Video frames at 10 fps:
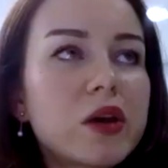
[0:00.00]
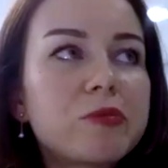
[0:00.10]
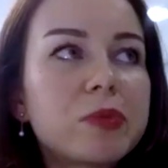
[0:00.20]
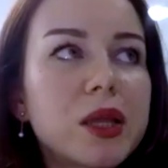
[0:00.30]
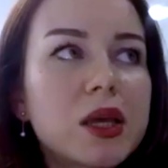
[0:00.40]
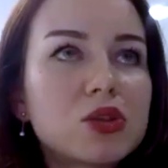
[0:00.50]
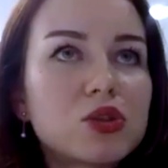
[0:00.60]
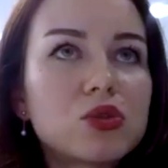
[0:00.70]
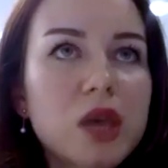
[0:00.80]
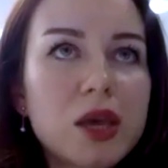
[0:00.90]
of playing
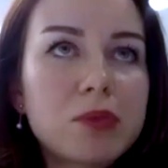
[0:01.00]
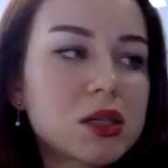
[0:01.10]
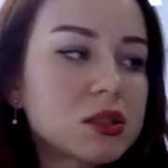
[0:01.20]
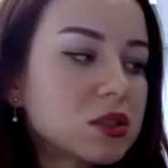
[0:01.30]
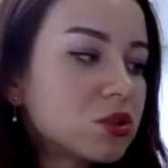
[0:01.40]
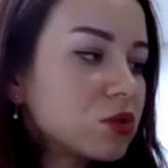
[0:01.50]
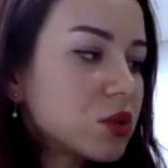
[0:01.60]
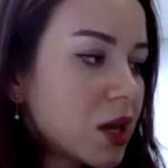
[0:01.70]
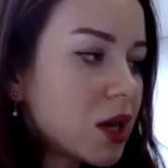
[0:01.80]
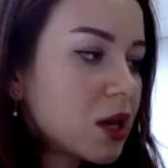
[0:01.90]
today, because
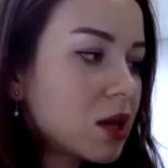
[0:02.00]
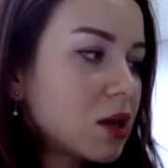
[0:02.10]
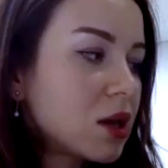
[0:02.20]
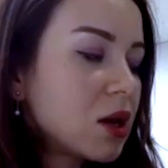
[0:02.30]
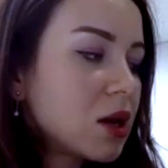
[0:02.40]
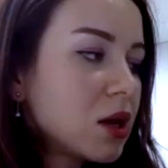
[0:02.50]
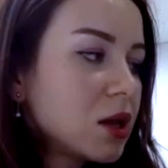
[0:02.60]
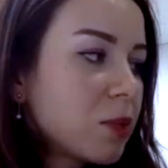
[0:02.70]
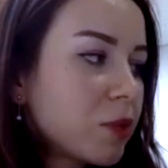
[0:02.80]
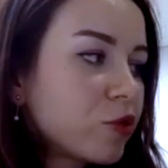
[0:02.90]
today
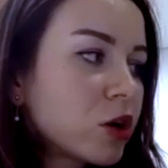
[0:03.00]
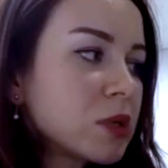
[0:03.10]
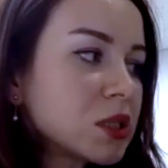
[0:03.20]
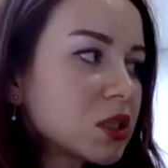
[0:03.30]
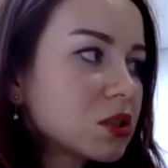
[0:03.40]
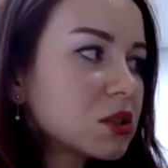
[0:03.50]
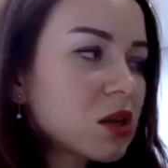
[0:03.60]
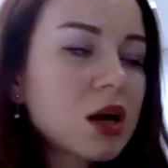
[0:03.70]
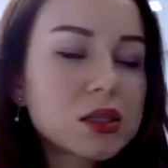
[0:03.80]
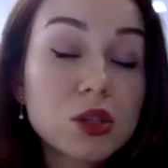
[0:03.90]
the performance on the
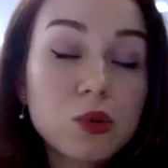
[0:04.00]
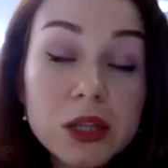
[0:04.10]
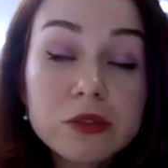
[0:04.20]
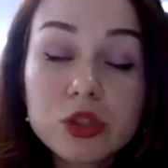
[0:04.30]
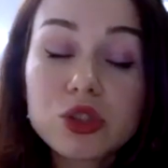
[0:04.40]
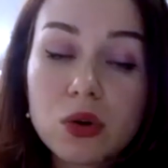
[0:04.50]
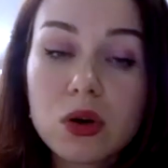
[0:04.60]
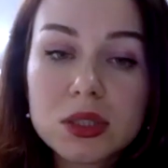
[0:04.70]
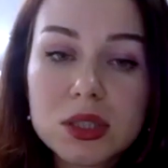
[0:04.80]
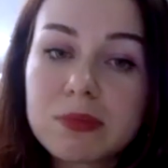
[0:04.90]
tar is quite
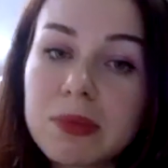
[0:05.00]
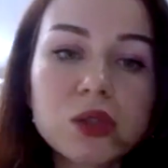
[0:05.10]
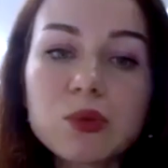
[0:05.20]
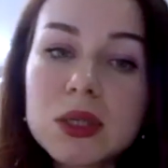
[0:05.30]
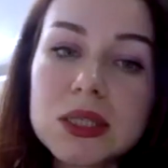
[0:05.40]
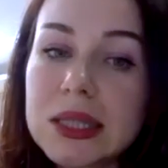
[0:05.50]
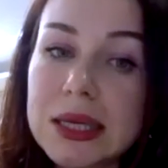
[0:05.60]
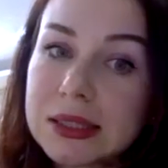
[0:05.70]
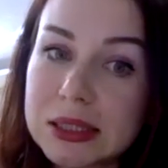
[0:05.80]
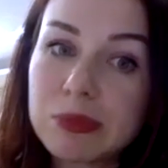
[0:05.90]
virtuosic, but it wasn't
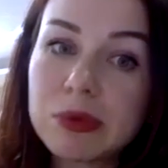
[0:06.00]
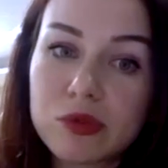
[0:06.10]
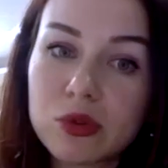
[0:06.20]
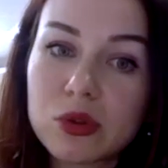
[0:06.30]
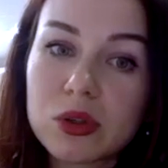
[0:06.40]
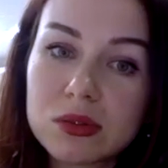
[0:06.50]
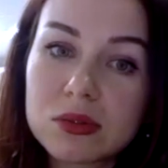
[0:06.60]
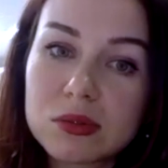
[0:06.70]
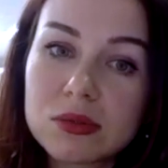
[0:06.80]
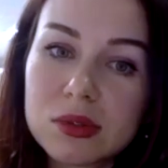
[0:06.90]
like this before.
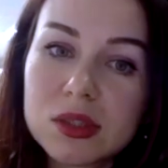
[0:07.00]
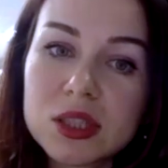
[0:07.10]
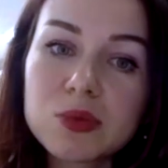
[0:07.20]
This